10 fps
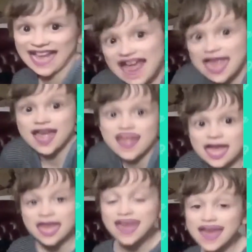he wants
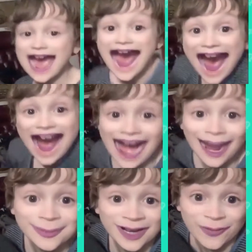to do.
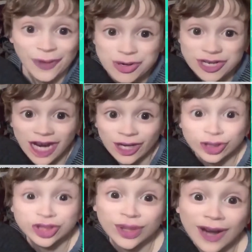I'm gonna vote
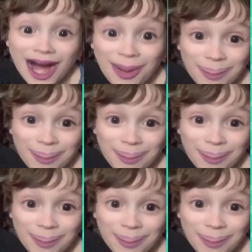Donald Trump. I'm